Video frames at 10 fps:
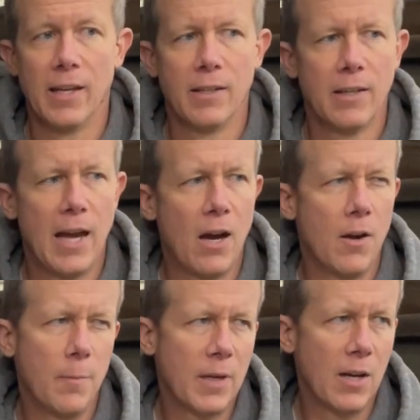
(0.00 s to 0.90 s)
And now
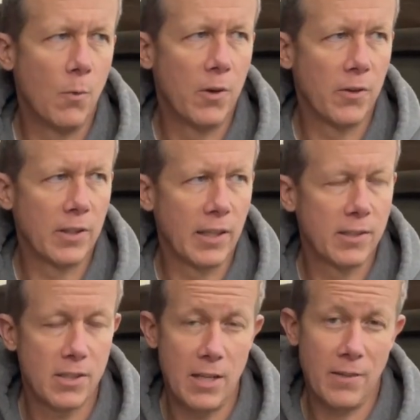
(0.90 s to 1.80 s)
I'm kind of wondering, like,
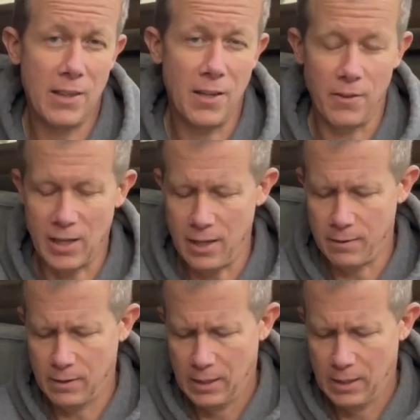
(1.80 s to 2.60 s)
should I have got the other kit?